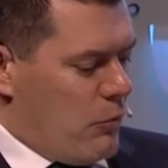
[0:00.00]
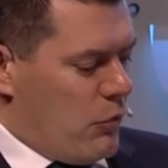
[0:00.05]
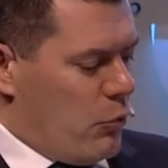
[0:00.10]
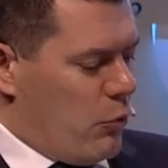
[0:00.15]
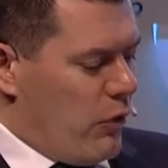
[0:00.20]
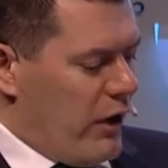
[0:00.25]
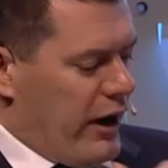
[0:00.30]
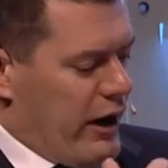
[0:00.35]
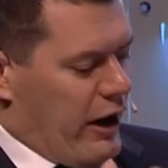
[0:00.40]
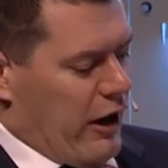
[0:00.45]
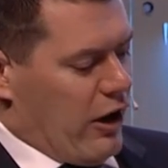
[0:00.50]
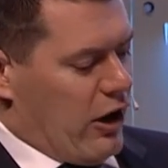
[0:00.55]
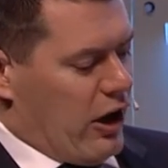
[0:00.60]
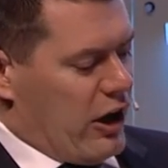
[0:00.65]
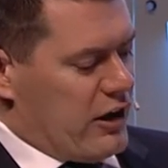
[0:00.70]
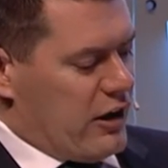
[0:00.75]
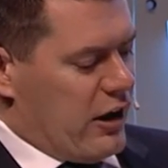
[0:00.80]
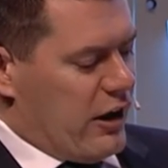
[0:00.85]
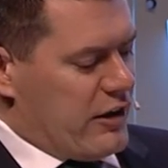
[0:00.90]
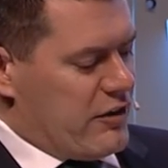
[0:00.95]
where
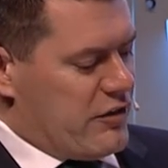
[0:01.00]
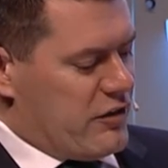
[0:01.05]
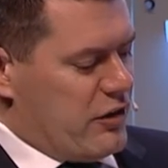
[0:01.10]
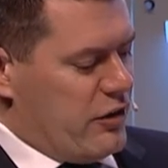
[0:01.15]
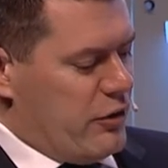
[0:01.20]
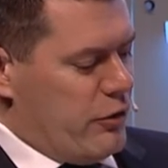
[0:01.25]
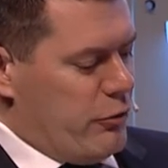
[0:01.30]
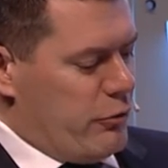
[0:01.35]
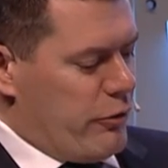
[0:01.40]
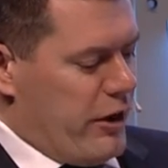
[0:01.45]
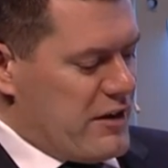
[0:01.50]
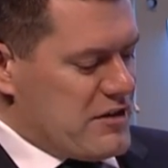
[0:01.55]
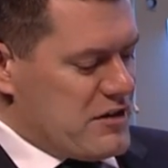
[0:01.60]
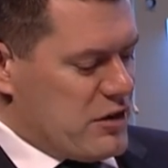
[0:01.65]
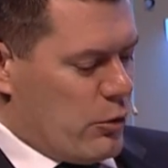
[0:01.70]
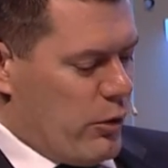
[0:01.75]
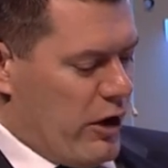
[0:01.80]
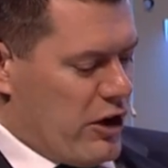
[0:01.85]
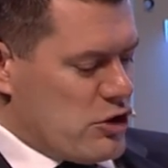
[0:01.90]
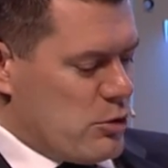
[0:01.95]
I'd like to raise the
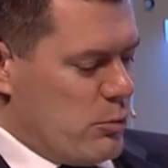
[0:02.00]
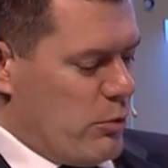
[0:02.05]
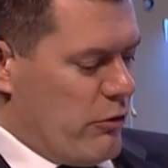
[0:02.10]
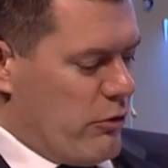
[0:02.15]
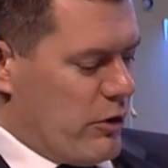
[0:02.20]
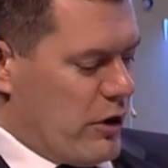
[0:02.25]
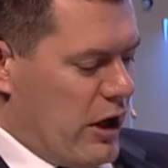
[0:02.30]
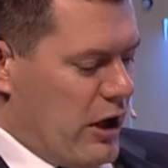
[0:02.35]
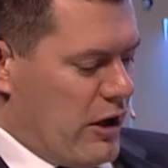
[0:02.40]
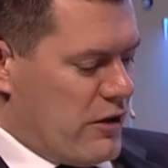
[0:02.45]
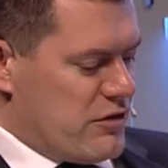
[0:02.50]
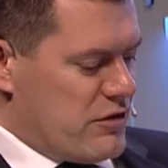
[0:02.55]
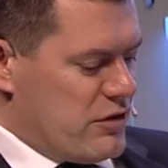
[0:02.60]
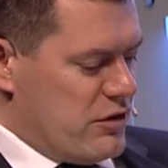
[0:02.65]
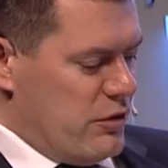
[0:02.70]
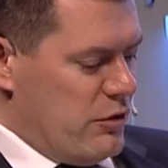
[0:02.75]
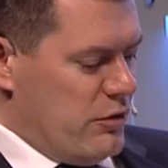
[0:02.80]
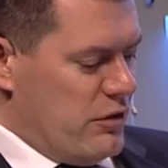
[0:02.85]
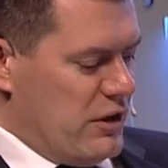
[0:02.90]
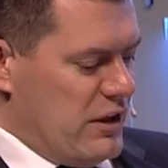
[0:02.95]
question with regard
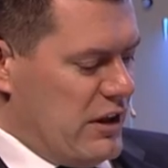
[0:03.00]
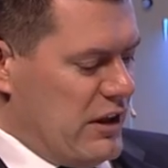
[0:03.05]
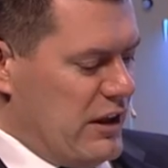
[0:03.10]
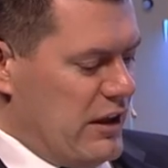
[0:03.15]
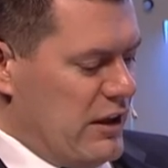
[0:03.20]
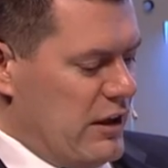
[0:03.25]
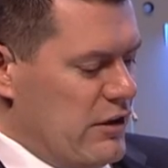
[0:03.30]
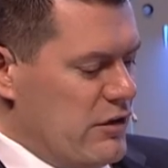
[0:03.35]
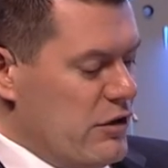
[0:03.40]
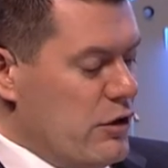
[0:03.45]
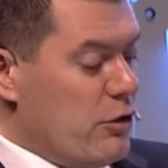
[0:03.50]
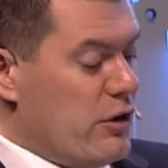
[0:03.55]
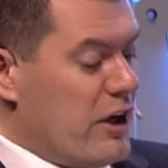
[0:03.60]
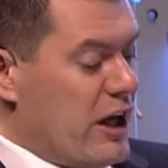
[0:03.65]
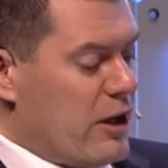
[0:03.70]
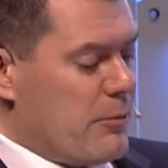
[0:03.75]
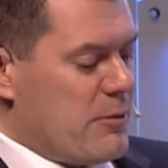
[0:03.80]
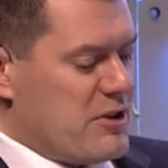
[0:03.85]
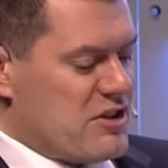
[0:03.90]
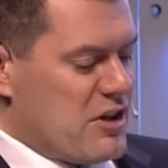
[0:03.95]
to the new
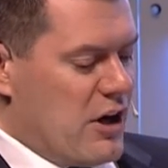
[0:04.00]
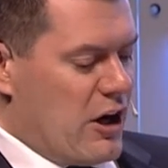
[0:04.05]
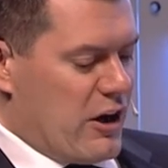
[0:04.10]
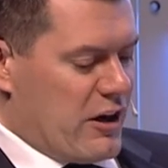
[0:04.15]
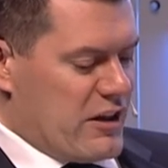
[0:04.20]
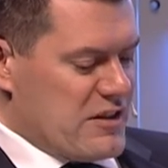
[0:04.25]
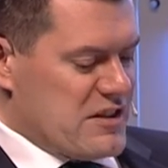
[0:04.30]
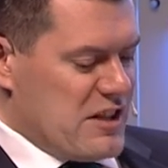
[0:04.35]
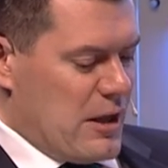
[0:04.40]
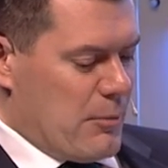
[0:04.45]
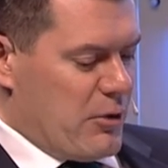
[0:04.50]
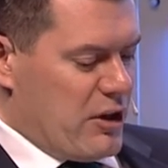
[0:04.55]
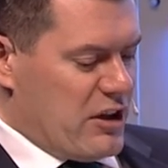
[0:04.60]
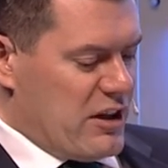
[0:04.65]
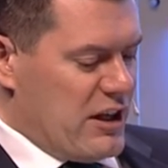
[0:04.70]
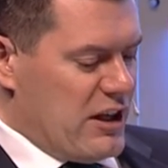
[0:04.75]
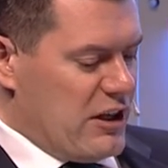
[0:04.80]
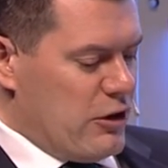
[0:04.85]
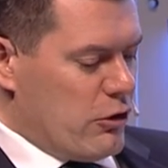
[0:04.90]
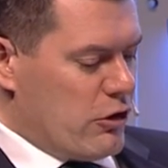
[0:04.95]
gigabit target set by the
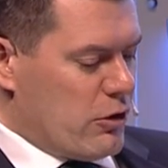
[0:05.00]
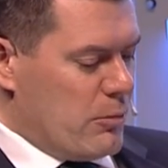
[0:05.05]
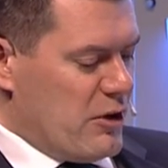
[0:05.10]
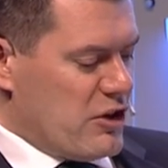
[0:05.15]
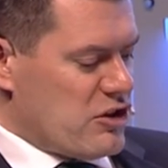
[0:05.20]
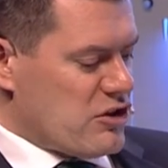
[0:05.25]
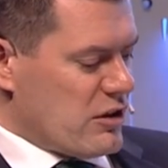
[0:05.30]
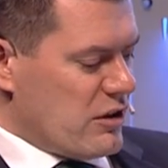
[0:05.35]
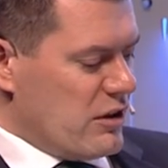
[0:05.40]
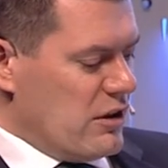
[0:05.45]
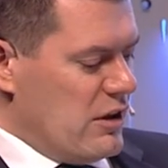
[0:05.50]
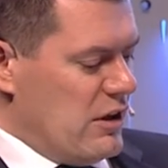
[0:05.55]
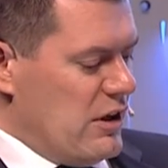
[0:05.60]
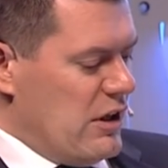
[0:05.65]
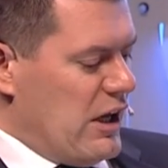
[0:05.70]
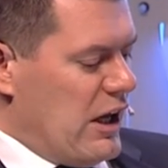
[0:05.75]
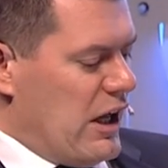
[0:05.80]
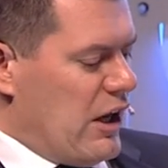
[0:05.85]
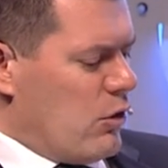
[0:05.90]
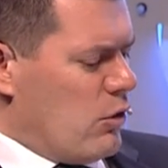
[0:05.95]
EU Commission.
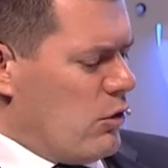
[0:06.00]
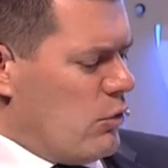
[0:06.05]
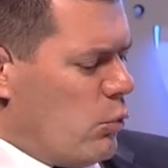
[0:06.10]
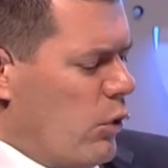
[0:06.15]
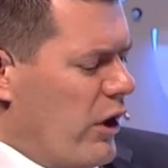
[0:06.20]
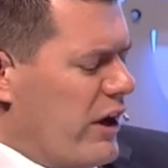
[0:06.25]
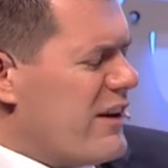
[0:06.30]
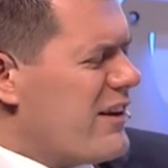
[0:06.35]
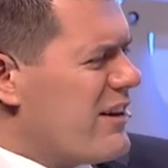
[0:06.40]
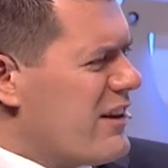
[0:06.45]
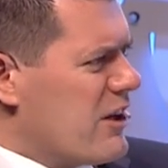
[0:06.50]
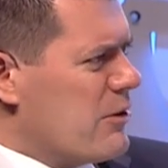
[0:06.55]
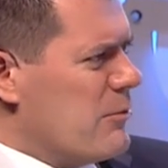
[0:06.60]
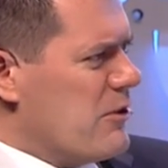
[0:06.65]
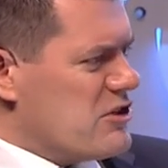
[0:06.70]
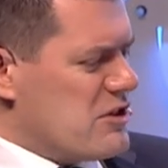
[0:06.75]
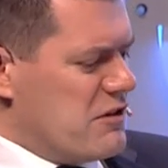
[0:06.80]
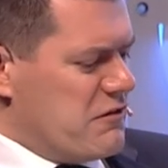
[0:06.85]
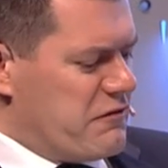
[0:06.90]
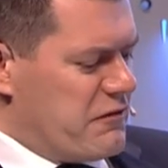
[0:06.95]
And why did the
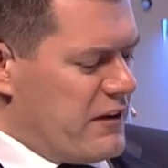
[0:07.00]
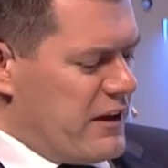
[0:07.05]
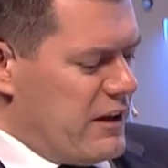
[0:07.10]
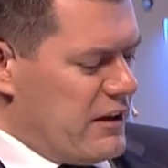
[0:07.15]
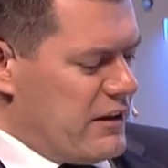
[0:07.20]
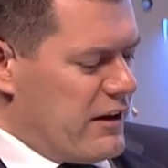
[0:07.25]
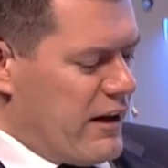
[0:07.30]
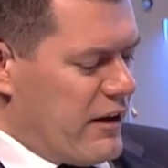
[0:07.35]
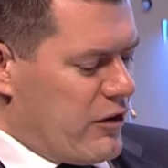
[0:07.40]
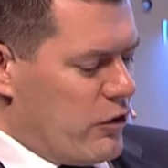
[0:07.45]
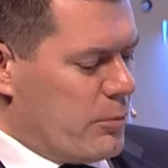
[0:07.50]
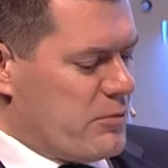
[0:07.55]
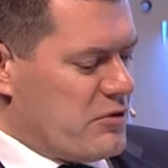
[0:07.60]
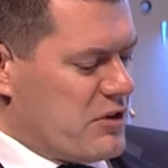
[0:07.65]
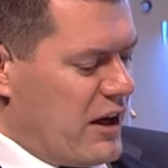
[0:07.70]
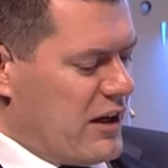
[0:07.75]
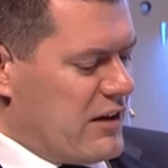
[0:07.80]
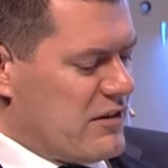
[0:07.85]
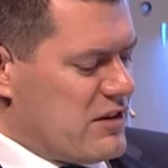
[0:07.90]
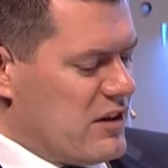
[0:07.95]
Commission feel that an
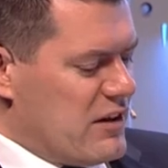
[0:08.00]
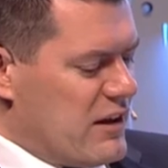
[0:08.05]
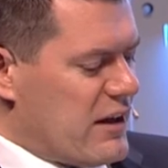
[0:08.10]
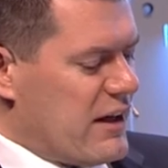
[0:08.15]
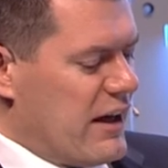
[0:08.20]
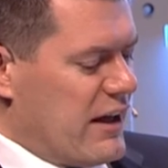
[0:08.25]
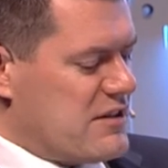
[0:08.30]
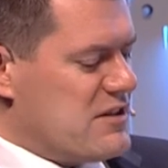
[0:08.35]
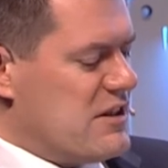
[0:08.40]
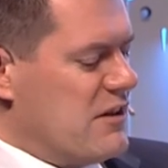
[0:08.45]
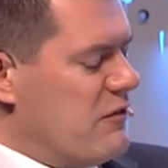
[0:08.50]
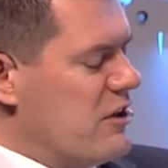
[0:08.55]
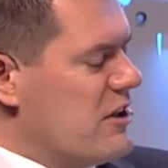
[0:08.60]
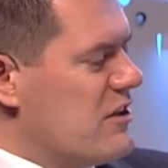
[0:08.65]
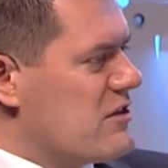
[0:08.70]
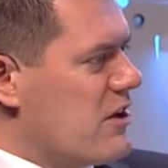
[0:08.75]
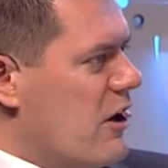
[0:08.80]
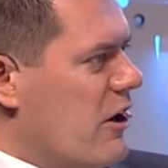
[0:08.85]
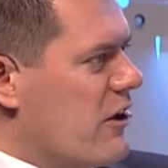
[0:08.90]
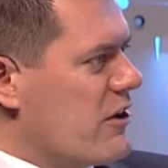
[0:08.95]
update to the connectivity
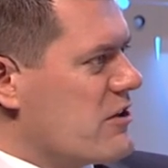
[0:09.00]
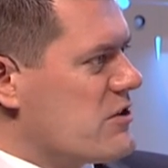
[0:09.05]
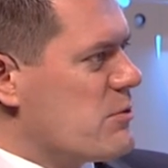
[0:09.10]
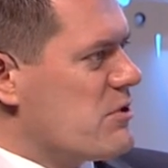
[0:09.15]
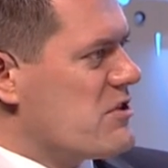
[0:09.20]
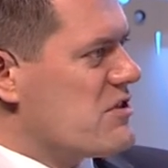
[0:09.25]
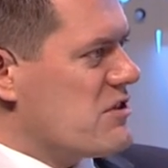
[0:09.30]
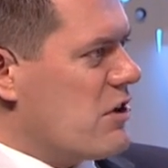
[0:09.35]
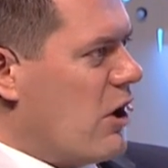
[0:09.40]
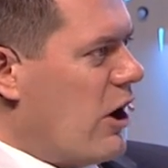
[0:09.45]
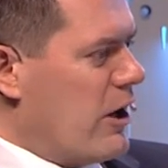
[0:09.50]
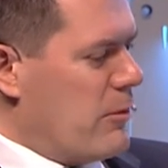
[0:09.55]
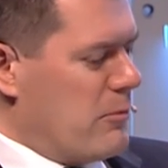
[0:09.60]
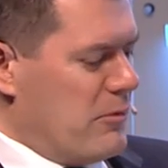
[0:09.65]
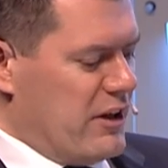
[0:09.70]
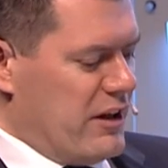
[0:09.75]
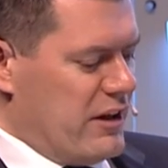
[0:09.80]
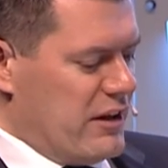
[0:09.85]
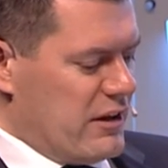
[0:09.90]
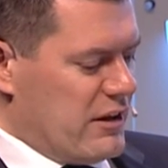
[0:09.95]
targets was
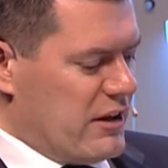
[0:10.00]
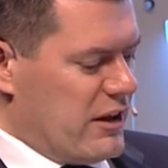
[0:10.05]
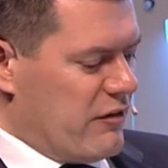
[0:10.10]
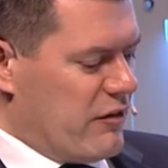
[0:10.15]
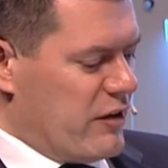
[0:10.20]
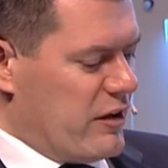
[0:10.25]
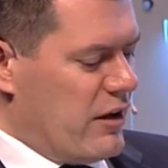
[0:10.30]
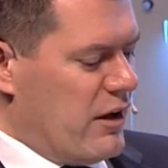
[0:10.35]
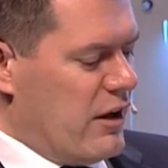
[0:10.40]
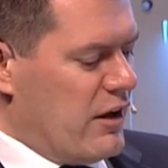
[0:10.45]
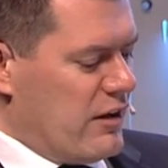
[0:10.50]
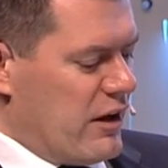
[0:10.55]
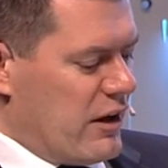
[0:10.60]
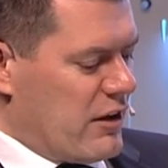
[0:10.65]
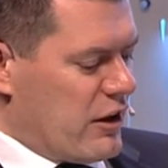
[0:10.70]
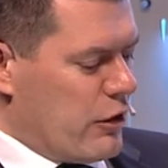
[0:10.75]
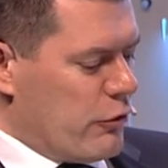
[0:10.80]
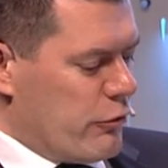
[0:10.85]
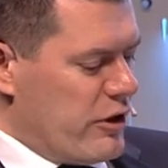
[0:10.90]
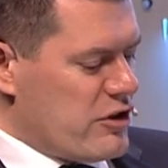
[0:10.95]
timely, given that
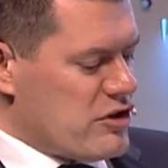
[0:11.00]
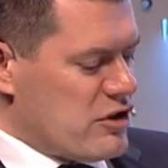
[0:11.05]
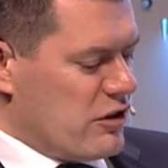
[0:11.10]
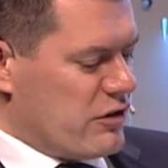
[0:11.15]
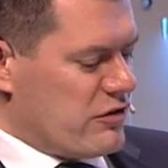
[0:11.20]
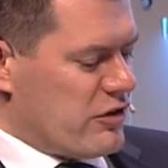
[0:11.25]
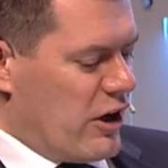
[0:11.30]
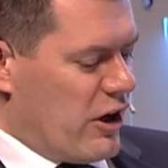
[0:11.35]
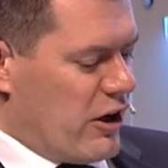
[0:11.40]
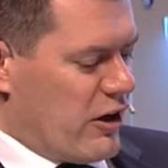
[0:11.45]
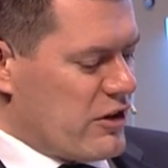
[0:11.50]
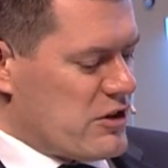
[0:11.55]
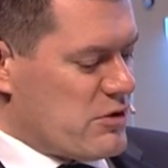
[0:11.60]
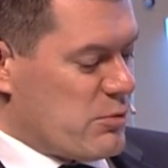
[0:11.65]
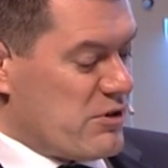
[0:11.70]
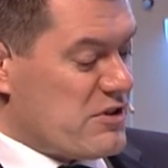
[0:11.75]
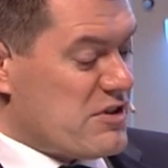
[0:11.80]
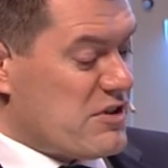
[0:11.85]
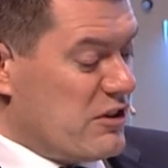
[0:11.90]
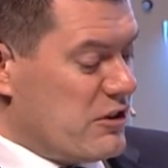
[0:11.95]
the original targets
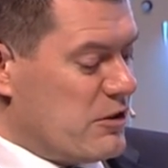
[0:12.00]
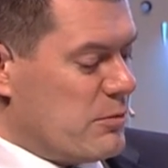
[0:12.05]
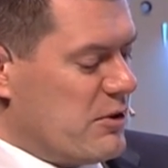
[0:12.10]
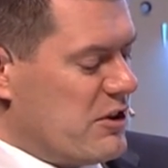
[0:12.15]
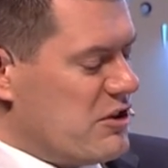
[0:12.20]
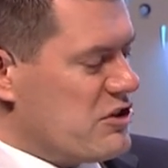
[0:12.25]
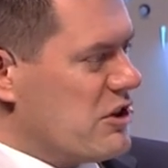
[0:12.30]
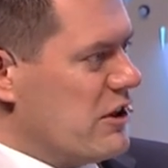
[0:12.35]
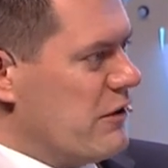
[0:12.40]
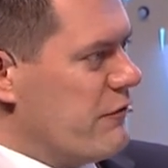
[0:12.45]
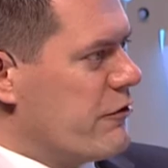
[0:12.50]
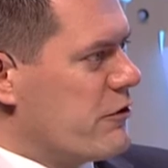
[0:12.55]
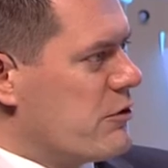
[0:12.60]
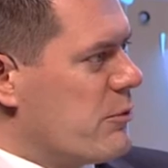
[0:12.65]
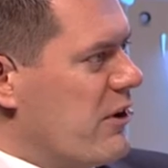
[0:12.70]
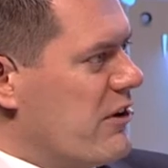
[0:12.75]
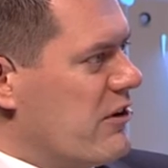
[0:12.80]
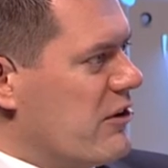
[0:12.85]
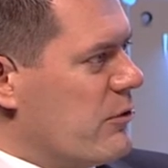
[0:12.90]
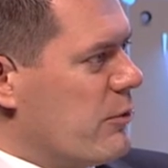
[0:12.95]
were still to be achieved for
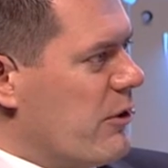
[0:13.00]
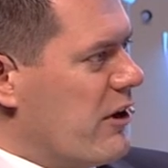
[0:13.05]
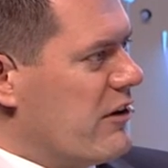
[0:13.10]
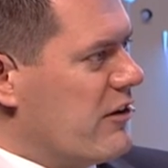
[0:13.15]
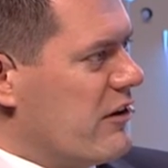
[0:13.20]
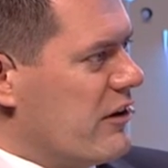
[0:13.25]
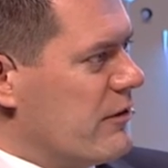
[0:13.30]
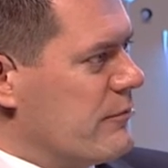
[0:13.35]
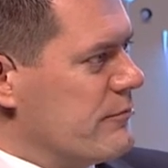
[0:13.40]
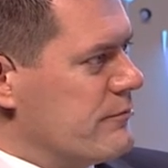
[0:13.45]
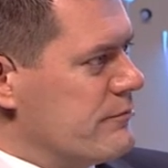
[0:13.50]
2020?